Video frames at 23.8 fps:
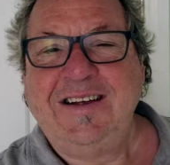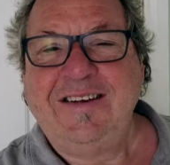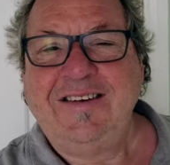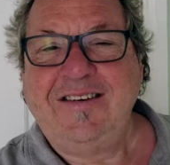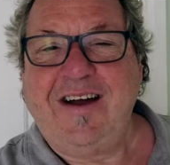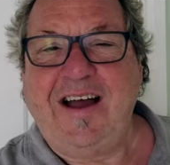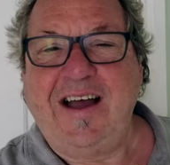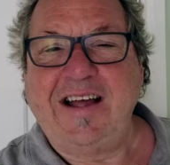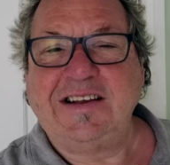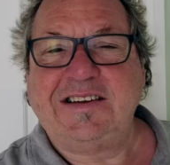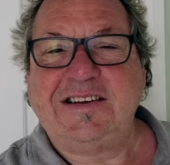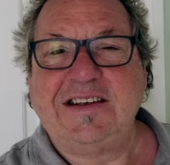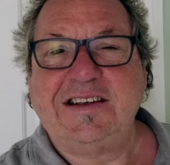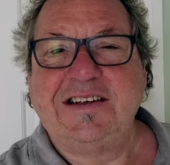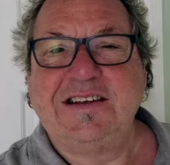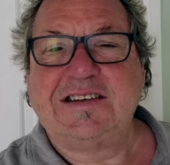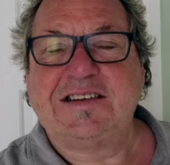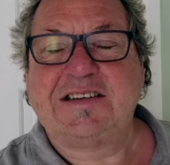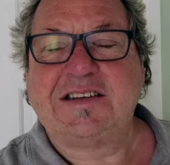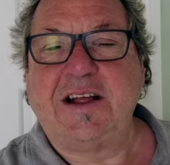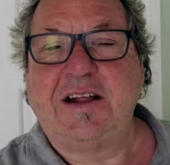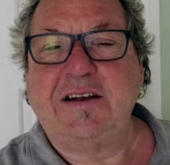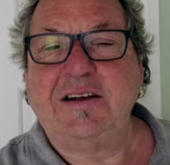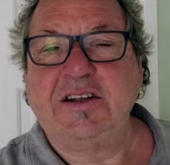Right,
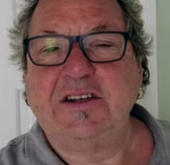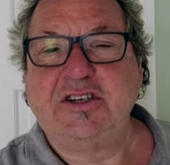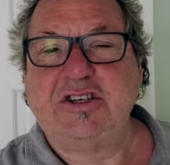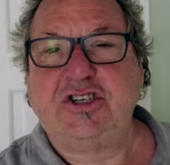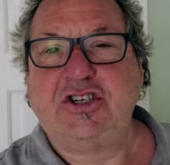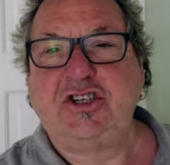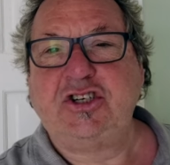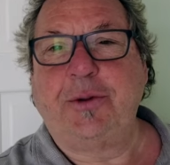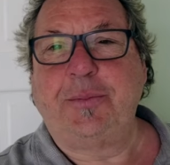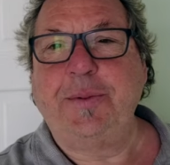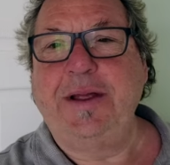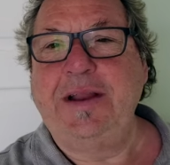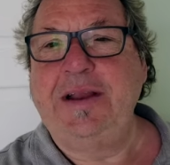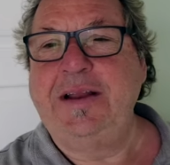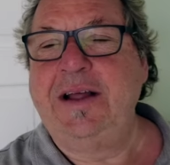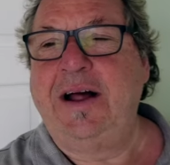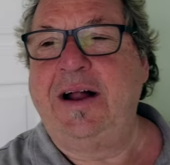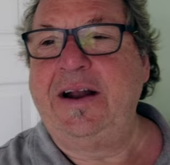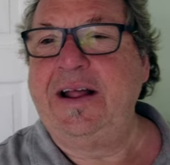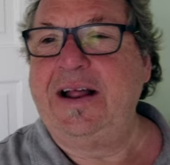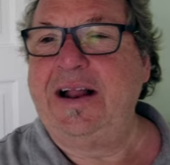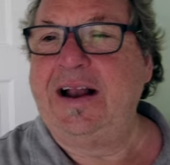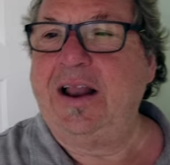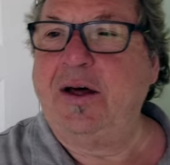just done the shopping.
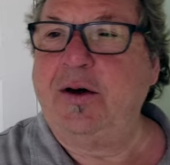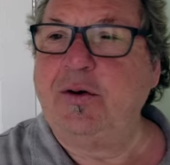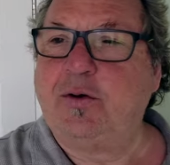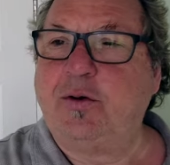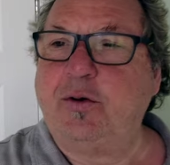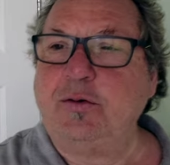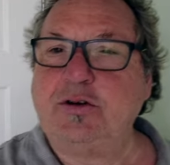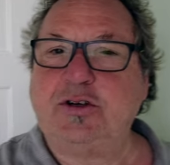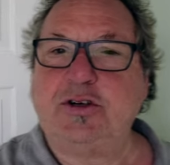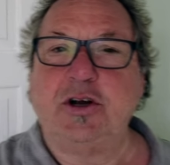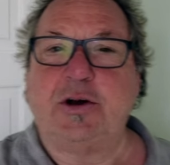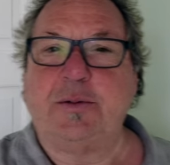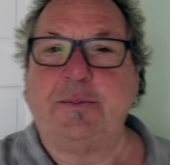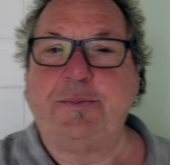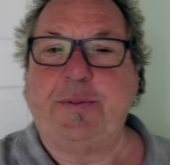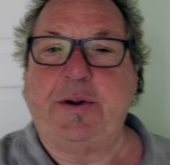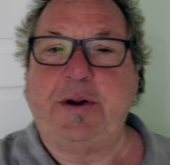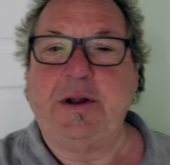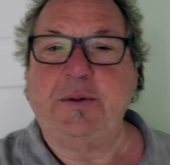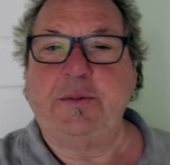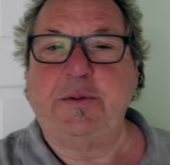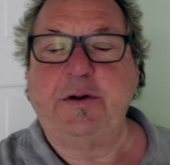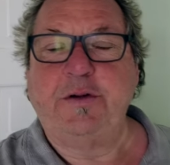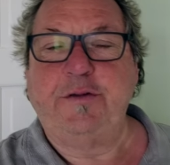Had a local shop.
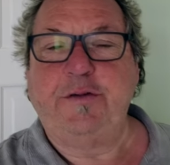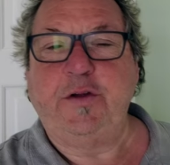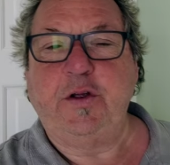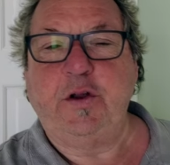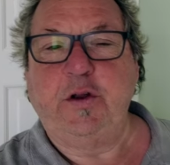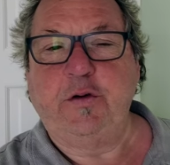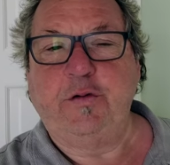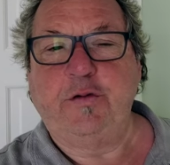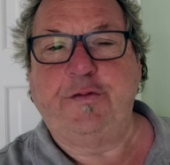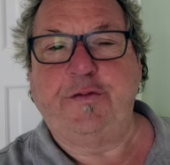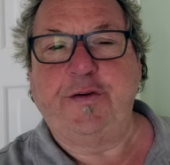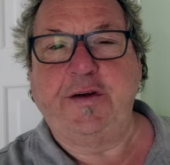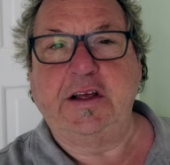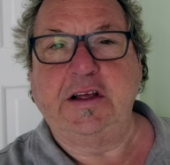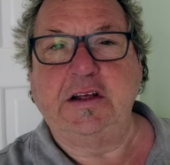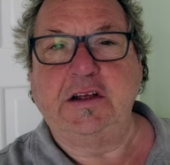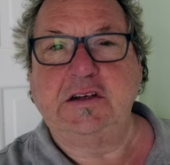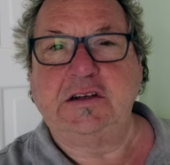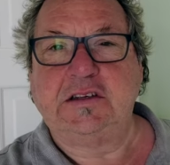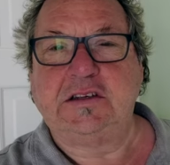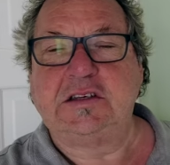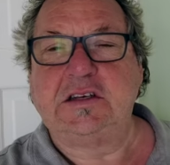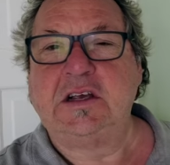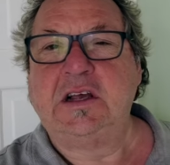Probably won a few little
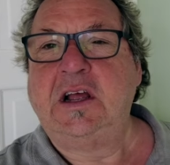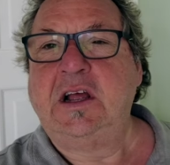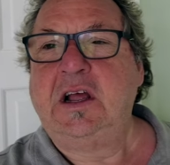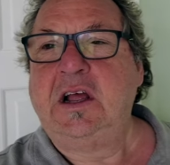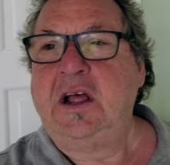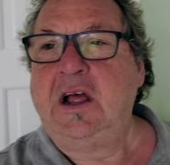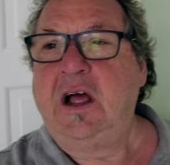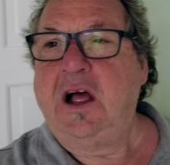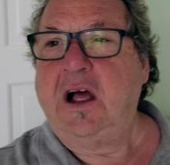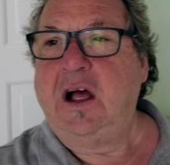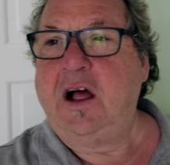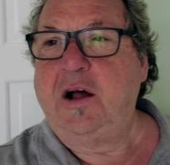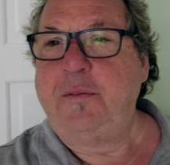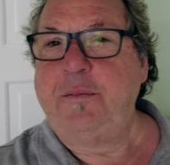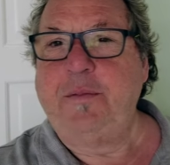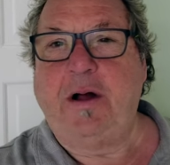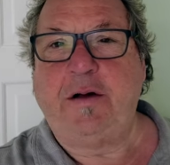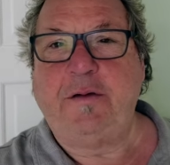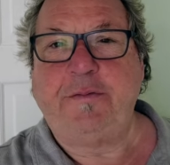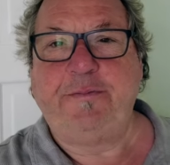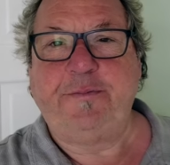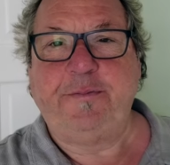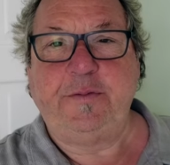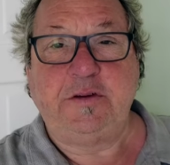things. I'm
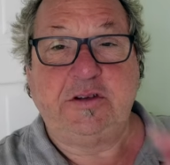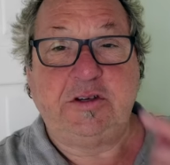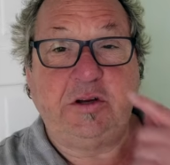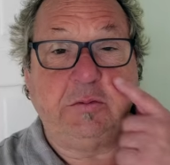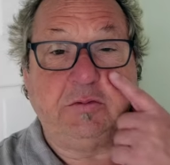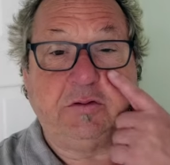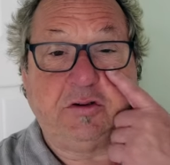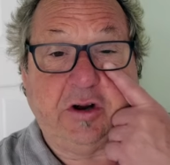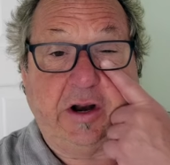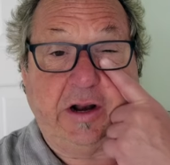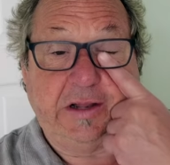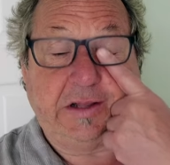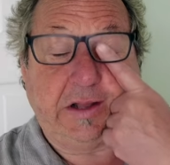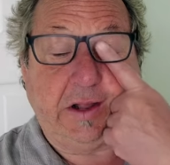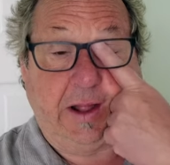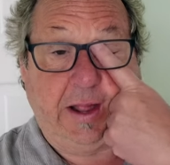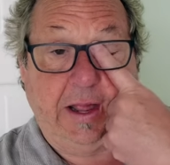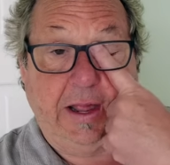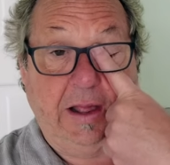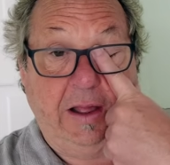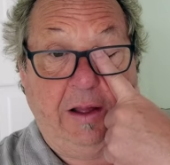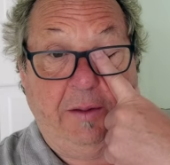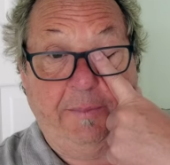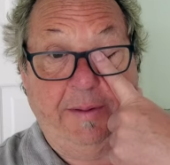still trying to
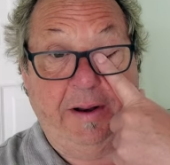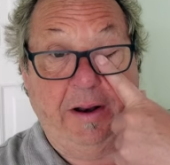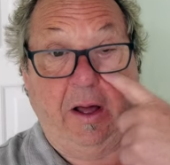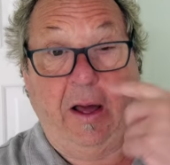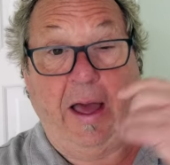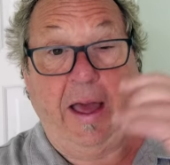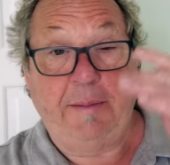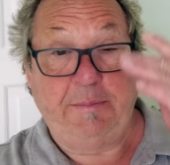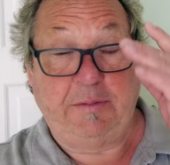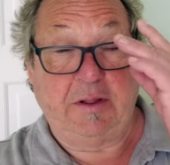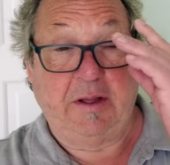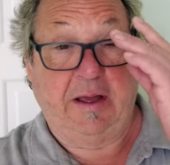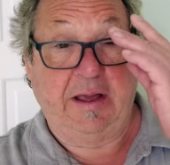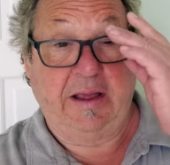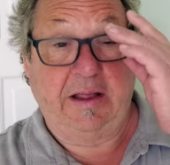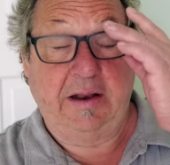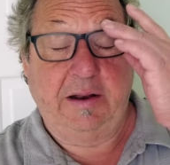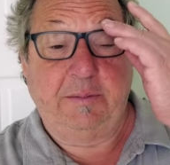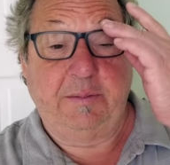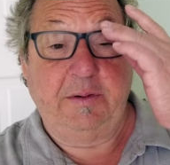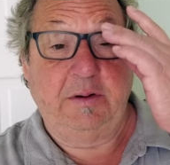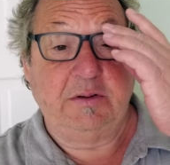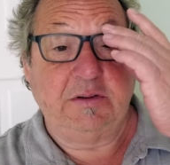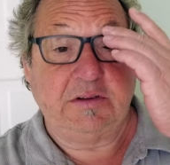diet. I mean, I am
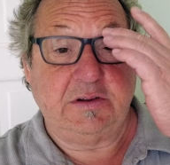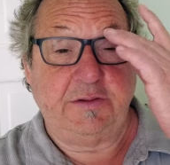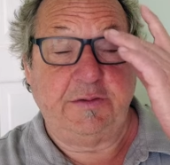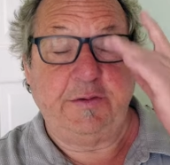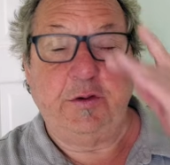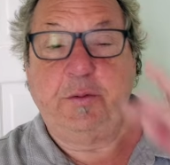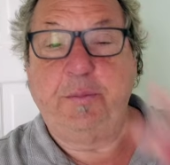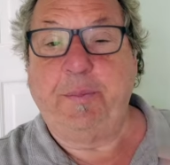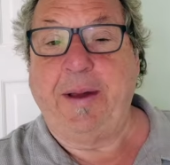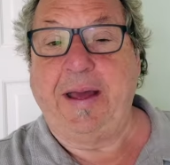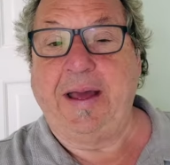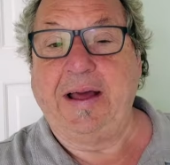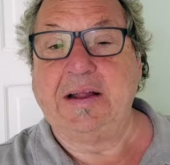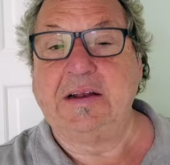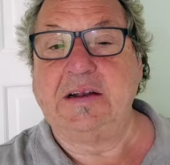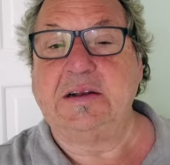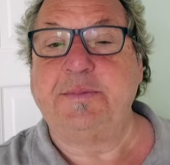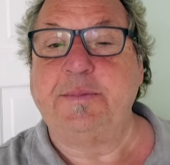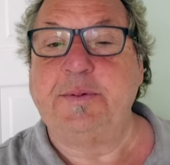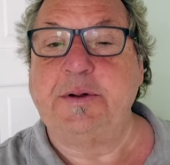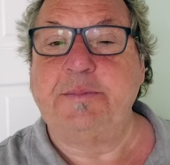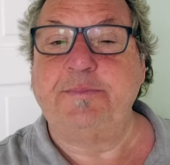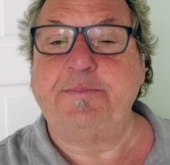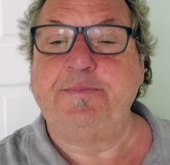dieting. I'm losing a few pounds.
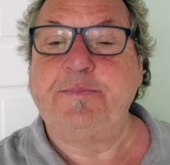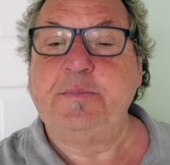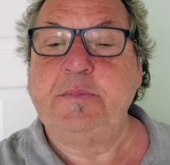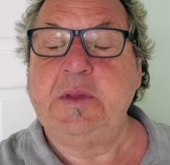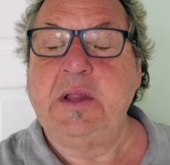But,